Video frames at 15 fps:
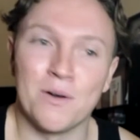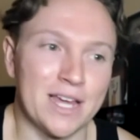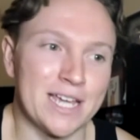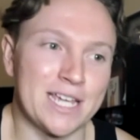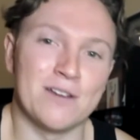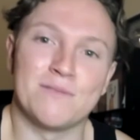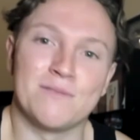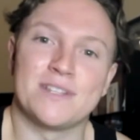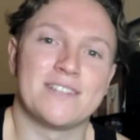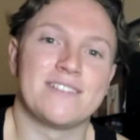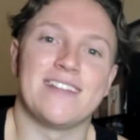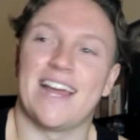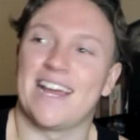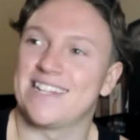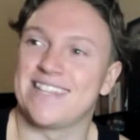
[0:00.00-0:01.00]
Like,
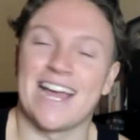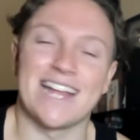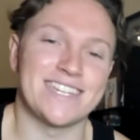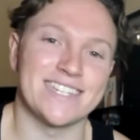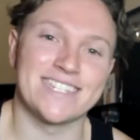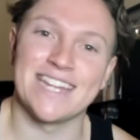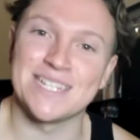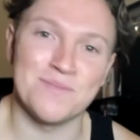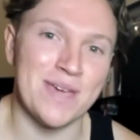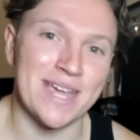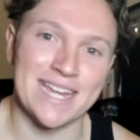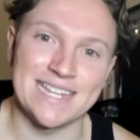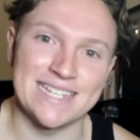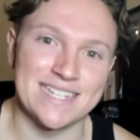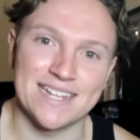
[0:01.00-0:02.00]
that just doesn't
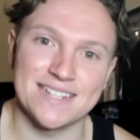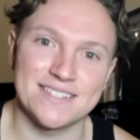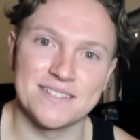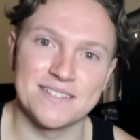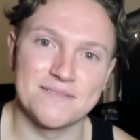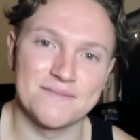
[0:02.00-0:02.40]
make any sense.